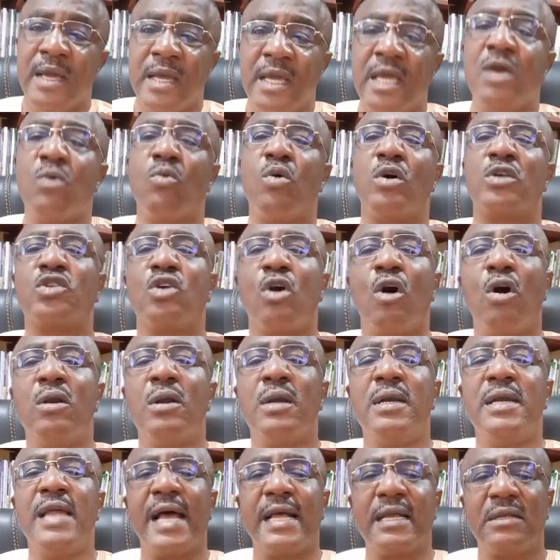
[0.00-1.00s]
He was
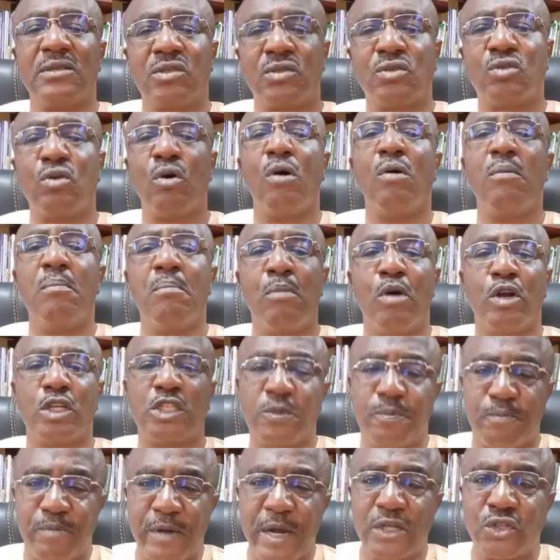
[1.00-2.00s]
under so
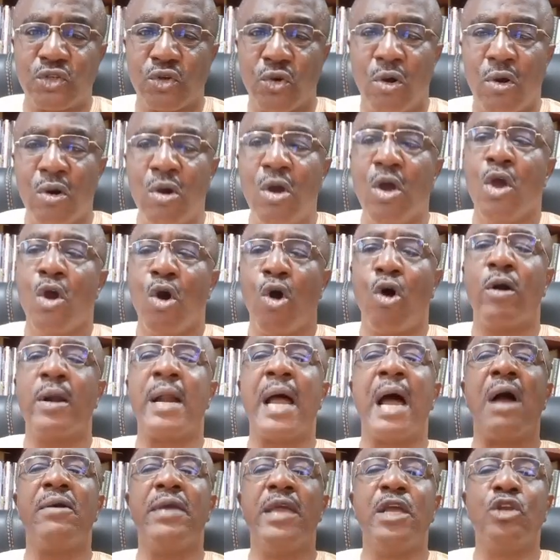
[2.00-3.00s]
much pressure on
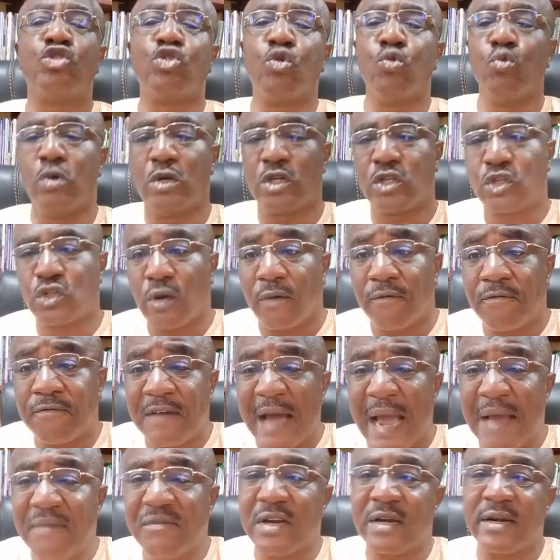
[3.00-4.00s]
how he too will
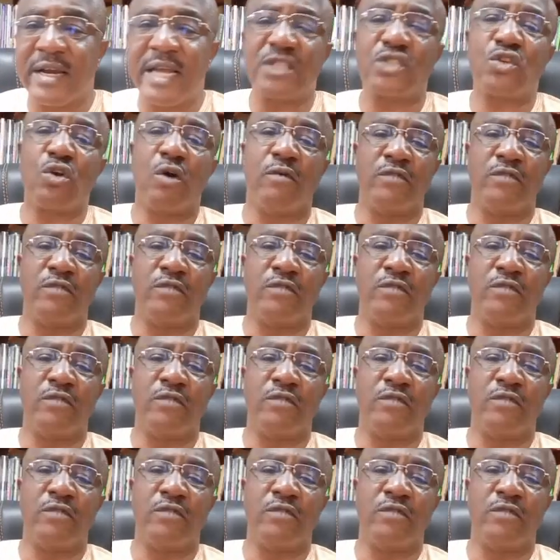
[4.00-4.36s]
survive the rest